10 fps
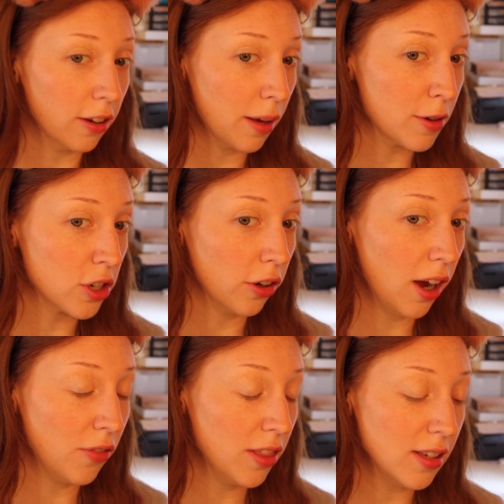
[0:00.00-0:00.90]
Look how much color
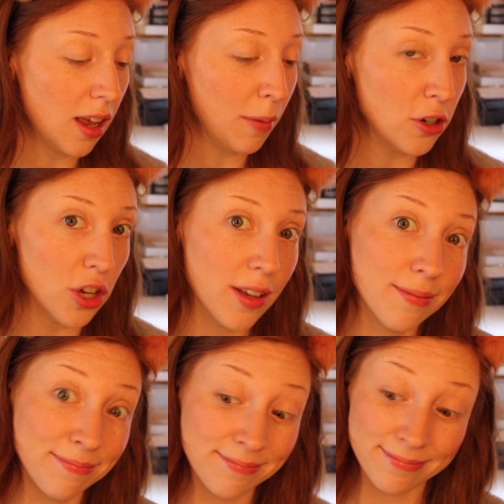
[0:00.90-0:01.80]
I have on this side of my cheek.
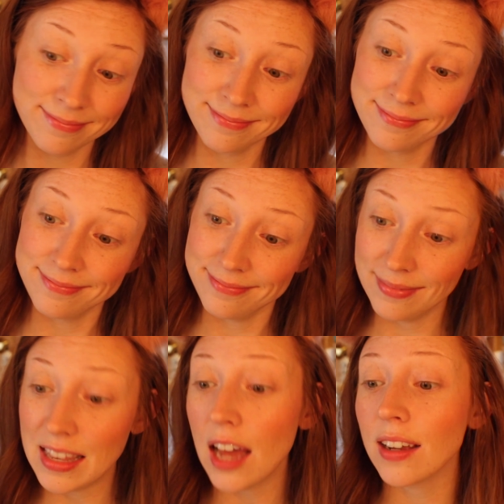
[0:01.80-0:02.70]

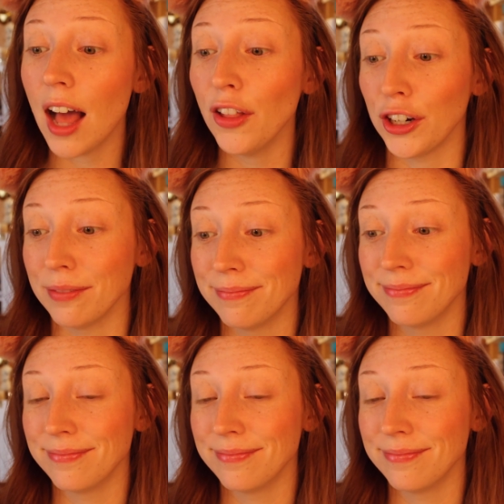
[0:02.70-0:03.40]
None color.